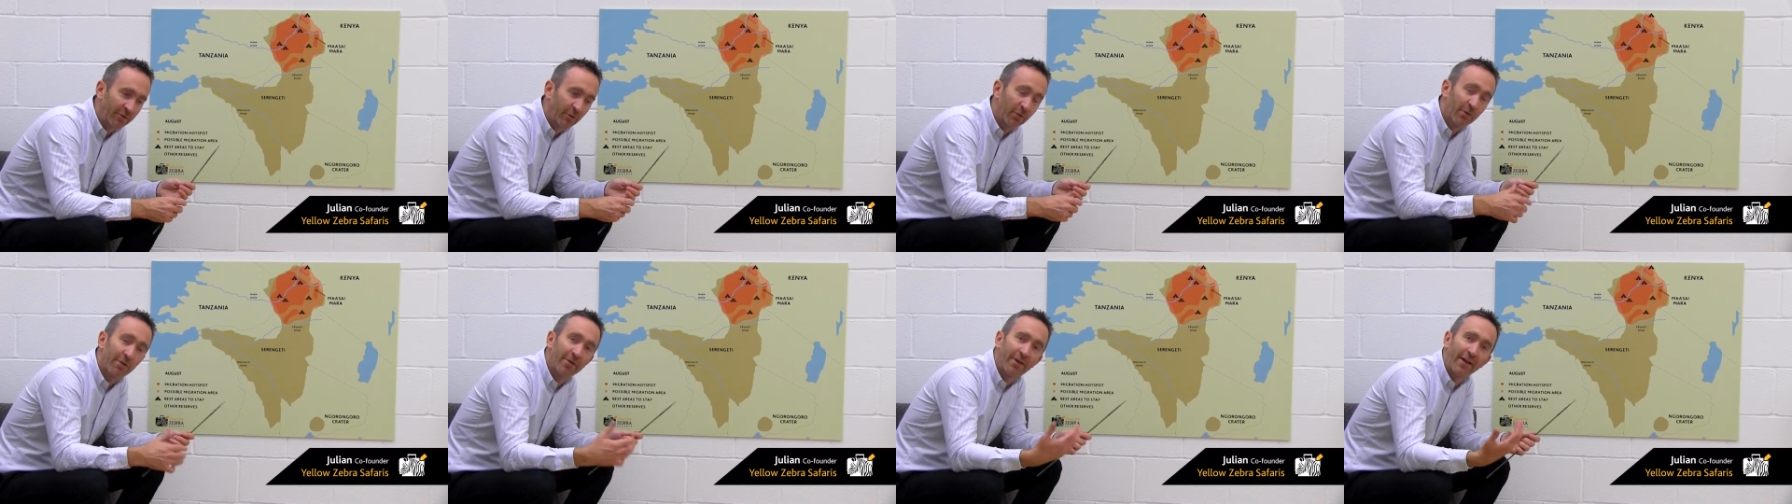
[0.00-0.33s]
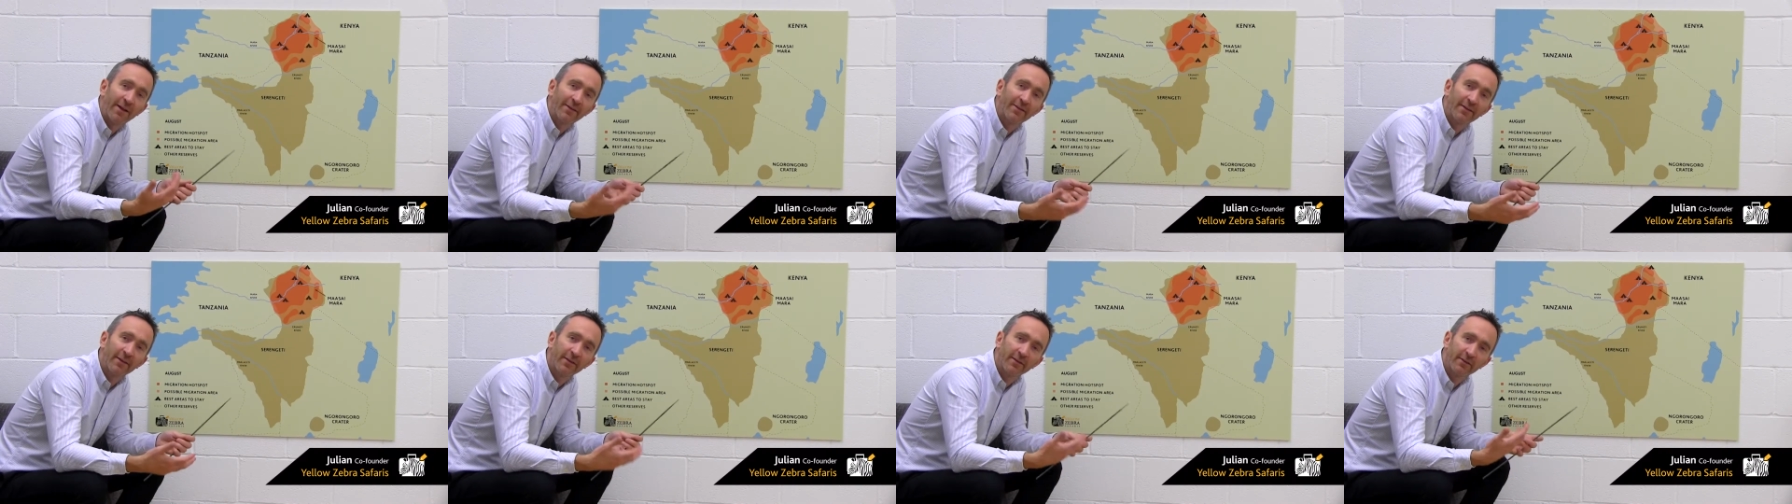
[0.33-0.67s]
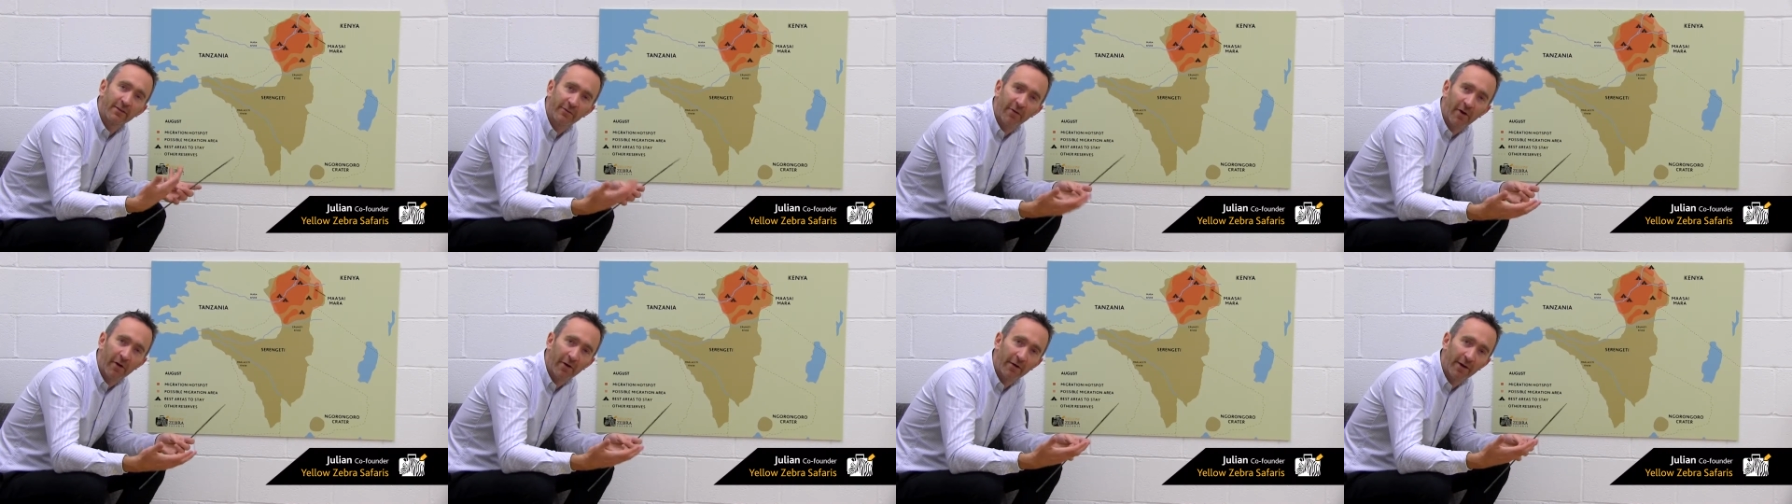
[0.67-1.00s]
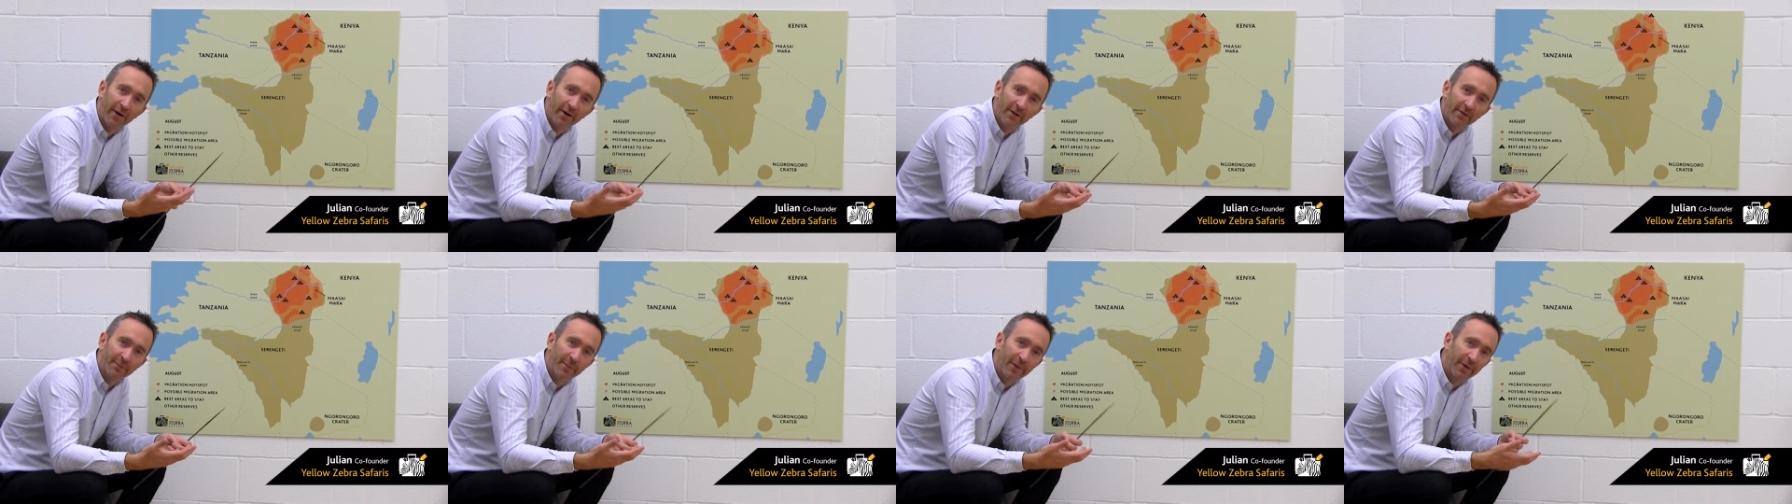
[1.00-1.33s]
authentic
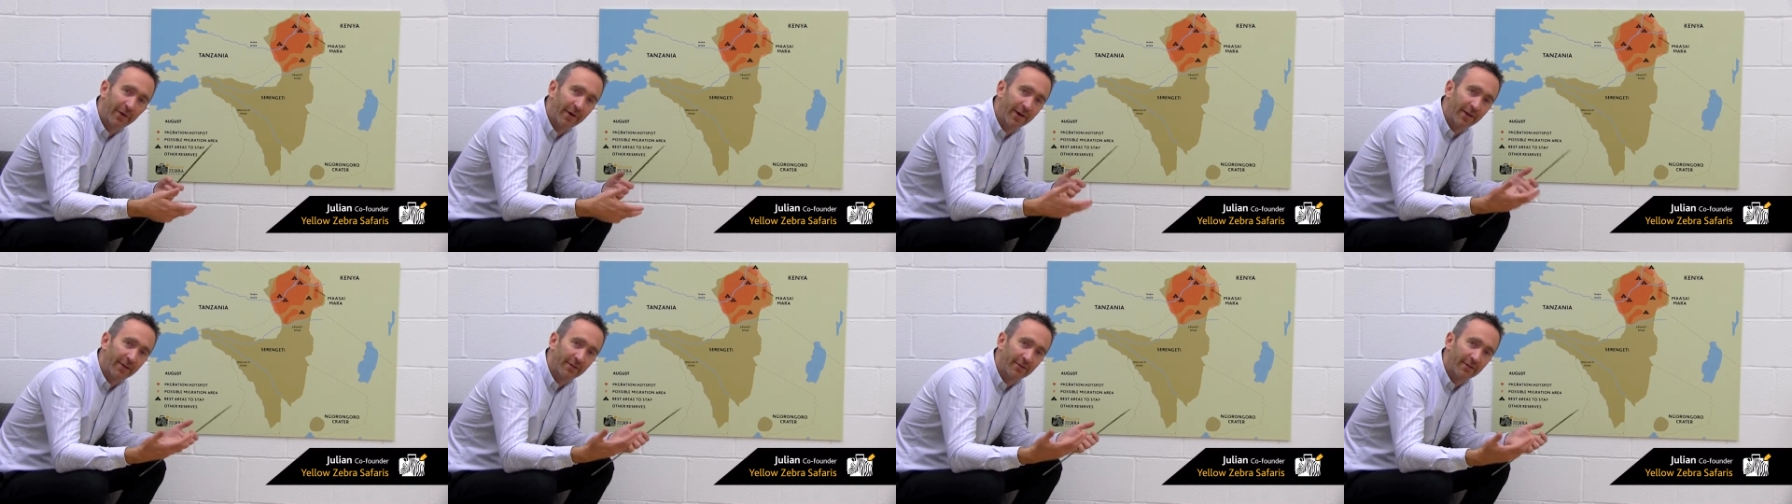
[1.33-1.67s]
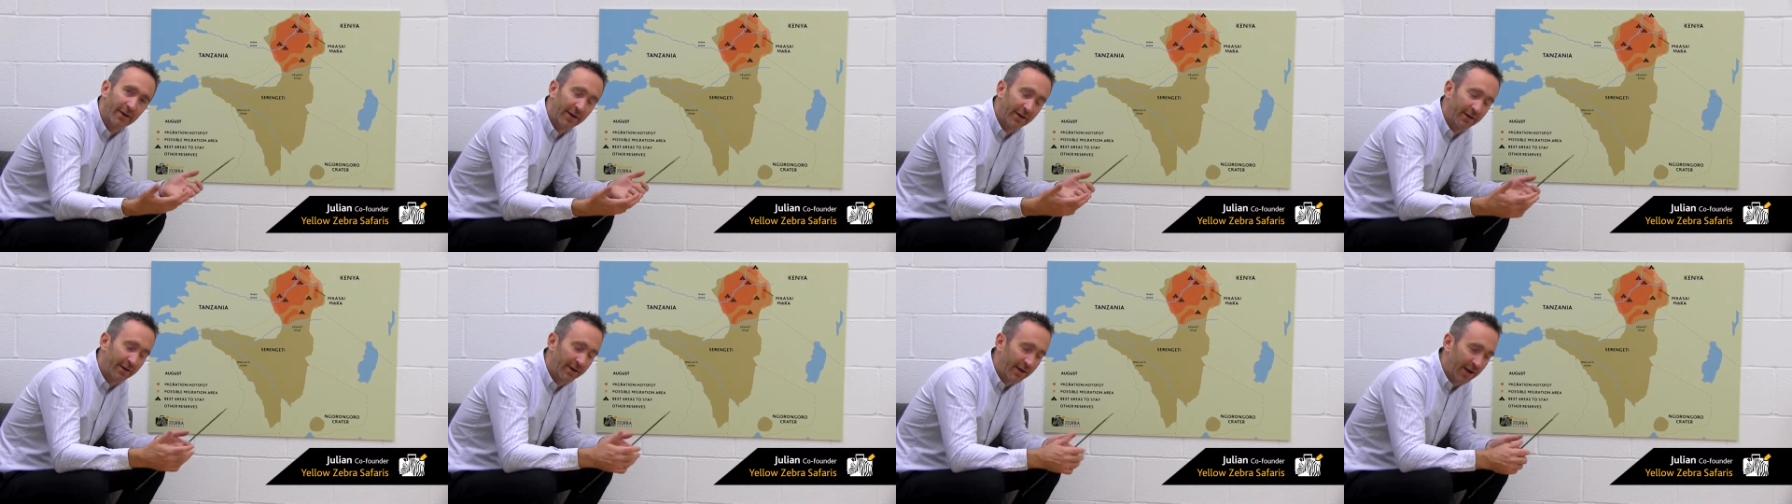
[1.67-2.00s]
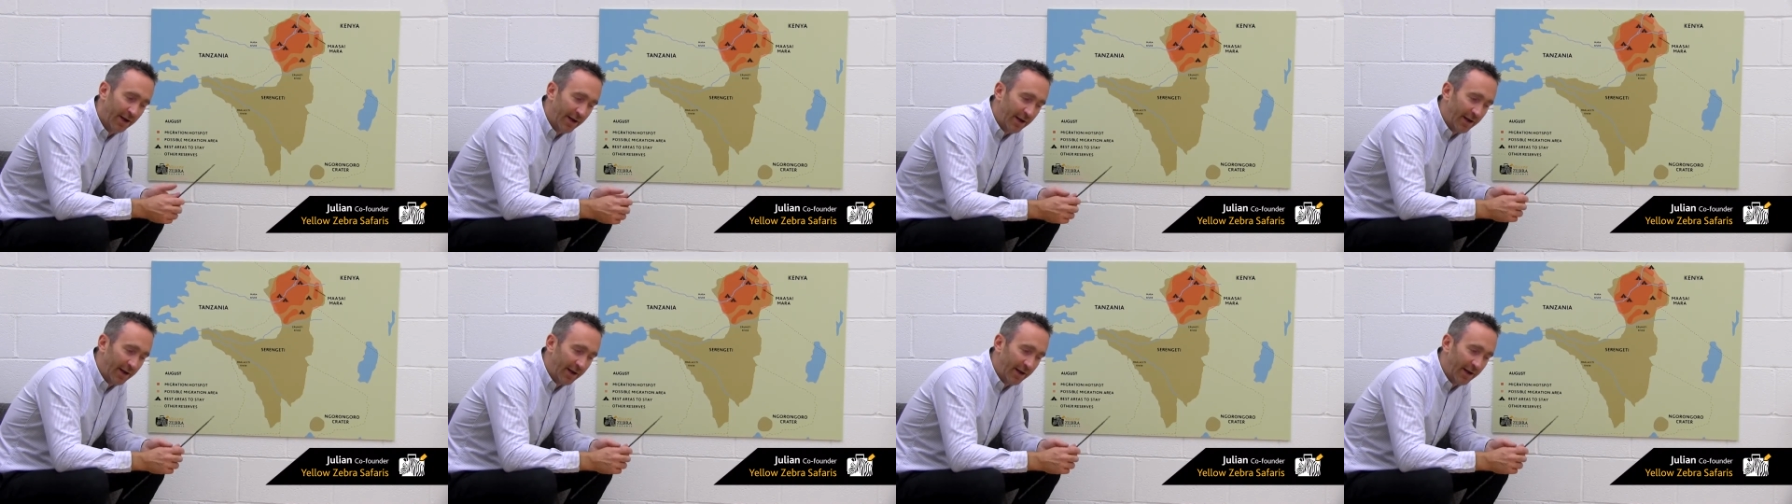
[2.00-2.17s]
safari experience in